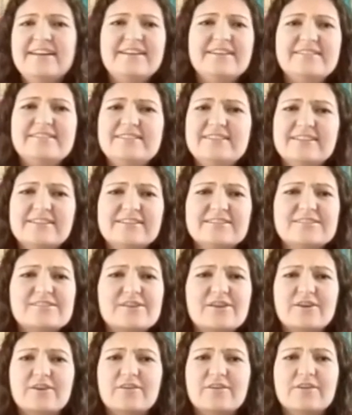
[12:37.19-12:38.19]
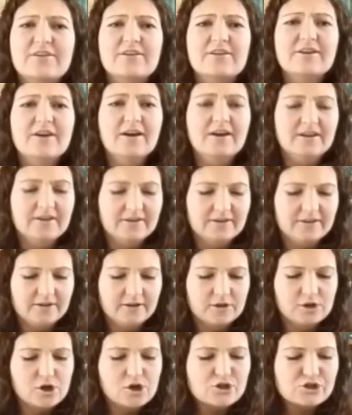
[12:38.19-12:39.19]
There's a, a
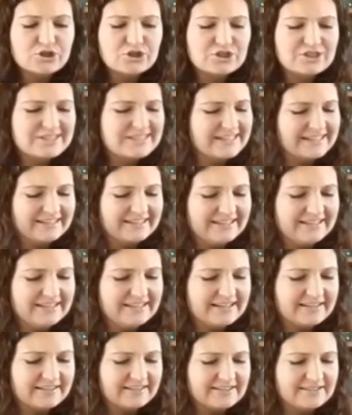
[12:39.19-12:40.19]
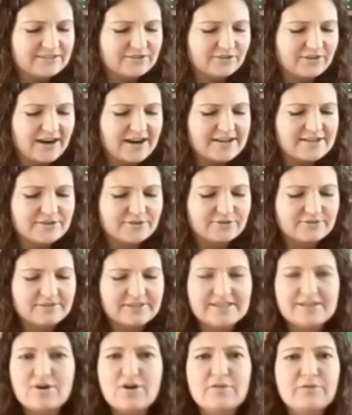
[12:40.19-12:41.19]
lost city that they try to
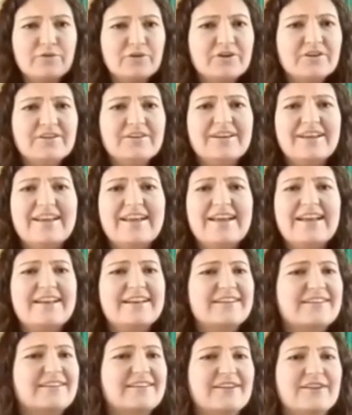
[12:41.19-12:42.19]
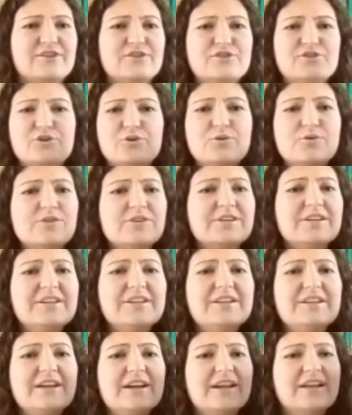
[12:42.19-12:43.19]
recover and a
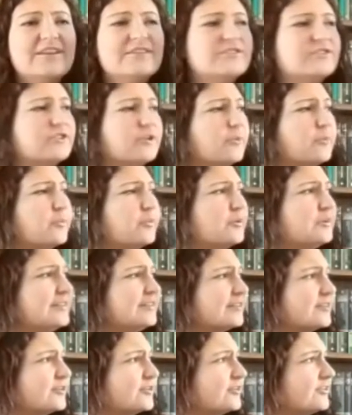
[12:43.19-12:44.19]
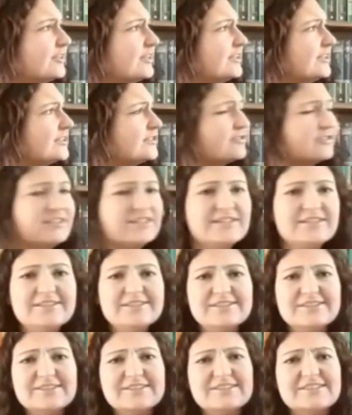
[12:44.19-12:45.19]
journey and some political
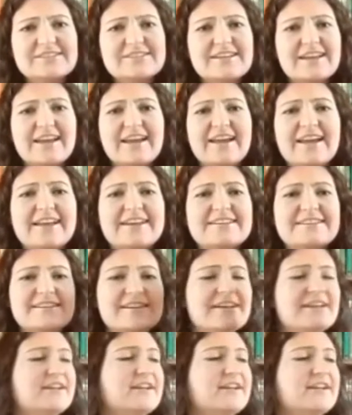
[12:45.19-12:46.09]
intrigues and